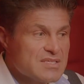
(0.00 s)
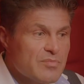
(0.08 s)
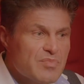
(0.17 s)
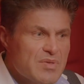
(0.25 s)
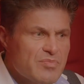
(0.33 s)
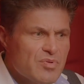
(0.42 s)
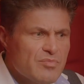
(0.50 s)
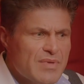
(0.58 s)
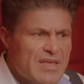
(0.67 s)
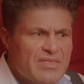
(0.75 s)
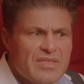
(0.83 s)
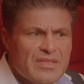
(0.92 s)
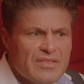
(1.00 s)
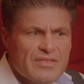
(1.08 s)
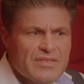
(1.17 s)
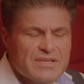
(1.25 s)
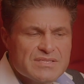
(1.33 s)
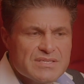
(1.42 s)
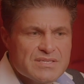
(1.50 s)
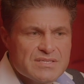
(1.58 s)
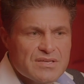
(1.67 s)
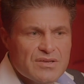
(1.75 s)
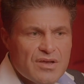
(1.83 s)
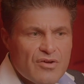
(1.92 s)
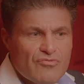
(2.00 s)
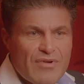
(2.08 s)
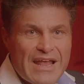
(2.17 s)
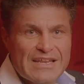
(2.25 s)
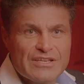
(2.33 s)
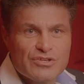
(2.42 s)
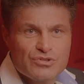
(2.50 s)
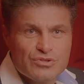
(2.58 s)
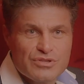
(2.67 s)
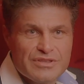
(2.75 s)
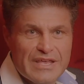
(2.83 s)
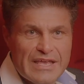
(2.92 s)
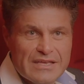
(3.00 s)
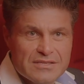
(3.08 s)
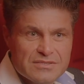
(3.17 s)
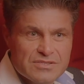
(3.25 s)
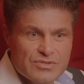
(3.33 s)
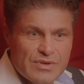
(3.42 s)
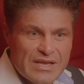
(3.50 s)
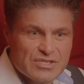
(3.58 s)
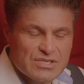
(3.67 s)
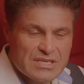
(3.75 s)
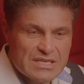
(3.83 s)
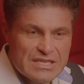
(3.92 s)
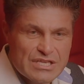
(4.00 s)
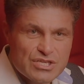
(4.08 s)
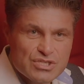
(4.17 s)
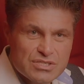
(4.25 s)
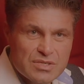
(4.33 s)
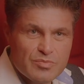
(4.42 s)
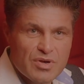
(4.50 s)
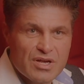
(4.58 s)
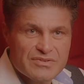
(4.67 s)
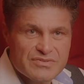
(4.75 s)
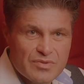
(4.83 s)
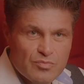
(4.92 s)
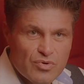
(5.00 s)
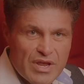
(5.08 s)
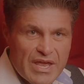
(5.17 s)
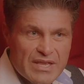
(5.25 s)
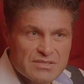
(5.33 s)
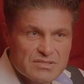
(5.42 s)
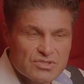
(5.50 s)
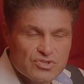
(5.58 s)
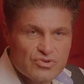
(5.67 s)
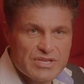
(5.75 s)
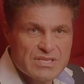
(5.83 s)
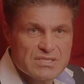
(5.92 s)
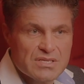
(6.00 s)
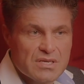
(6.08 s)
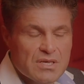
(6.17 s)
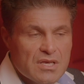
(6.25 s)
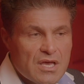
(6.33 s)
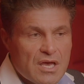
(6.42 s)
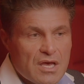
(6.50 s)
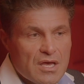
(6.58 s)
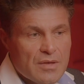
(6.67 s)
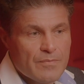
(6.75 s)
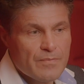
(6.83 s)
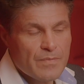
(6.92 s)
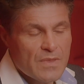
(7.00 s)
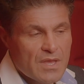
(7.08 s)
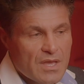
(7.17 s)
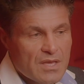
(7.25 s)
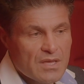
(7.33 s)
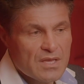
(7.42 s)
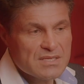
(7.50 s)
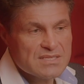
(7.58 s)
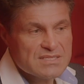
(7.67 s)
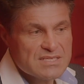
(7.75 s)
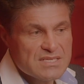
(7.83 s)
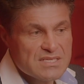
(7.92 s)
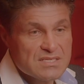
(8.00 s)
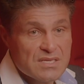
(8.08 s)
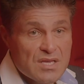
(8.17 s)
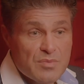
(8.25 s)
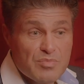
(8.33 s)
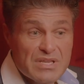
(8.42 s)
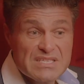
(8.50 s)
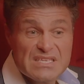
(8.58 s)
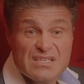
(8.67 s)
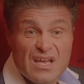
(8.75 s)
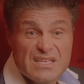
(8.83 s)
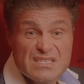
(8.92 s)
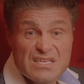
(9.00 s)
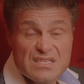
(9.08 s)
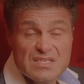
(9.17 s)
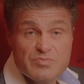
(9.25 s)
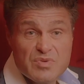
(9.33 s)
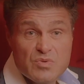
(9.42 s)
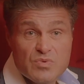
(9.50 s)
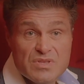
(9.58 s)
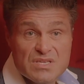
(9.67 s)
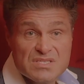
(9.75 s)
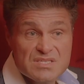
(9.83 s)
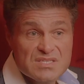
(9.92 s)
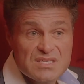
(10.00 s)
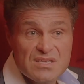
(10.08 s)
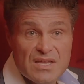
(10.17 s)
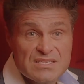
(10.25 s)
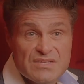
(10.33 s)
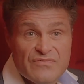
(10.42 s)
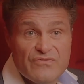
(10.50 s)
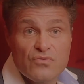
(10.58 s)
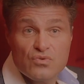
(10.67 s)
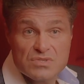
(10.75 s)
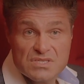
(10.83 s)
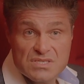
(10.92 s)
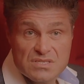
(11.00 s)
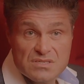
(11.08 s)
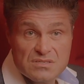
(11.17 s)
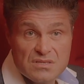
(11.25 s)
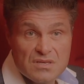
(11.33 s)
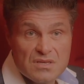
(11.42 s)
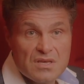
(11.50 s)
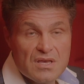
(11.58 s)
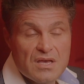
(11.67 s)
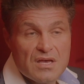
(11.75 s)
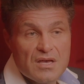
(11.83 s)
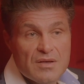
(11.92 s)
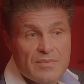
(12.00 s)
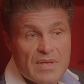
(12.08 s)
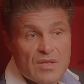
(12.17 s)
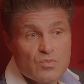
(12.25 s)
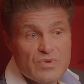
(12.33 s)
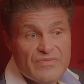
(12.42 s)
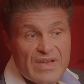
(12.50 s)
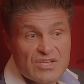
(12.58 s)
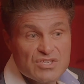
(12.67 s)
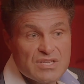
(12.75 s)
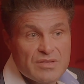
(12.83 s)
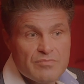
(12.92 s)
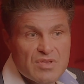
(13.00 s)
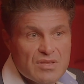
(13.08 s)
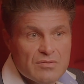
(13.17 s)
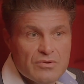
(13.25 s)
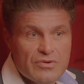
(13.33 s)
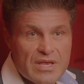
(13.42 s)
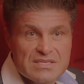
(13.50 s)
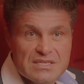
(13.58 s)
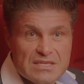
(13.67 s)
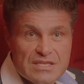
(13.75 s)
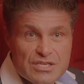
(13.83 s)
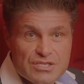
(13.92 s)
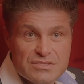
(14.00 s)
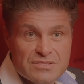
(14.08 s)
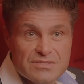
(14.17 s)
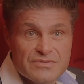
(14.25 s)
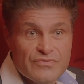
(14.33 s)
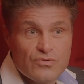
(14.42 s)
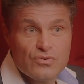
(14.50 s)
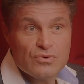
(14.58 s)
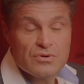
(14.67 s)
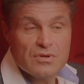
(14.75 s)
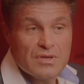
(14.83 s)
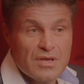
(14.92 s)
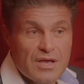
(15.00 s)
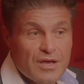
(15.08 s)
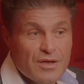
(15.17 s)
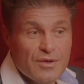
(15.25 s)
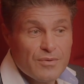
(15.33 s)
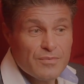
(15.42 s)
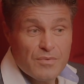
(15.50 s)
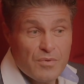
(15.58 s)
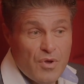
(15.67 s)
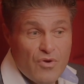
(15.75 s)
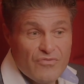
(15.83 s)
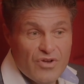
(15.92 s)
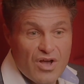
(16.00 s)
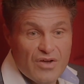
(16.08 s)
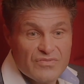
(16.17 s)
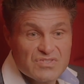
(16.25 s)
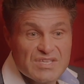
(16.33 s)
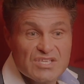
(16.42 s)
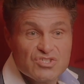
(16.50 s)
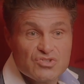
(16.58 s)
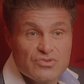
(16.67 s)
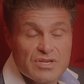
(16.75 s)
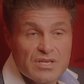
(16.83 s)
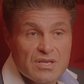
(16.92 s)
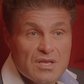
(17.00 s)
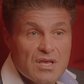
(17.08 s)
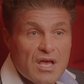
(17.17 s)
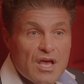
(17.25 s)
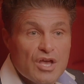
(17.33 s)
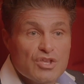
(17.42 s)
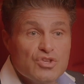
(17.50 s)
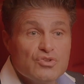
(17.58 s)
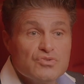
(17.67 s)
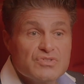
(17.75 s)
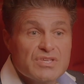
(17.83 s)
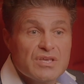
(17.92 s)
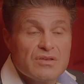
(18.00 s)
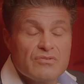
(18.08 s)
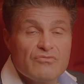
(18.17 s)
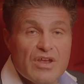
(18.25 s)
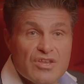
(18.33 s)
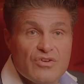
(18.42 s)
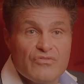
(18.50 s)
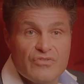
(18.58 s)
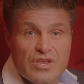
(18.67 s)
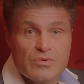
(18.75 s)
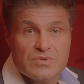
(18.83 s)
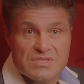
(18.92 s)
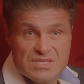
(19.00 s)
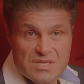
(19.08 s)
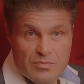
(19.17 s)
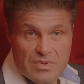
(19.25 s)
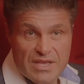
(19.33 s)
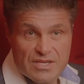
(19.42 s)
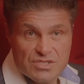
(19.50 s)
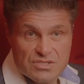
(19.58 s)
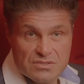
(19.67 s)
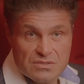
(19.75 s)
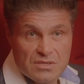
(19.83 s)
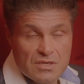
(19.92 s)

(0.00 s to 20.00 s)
some people may think that this is a radical thing to actually lesion a part of the brain to treat a disease, but it's an idea that's been with us since the 1940s. And we've actually been creating lesions for over half a century using radiofrequency ablation.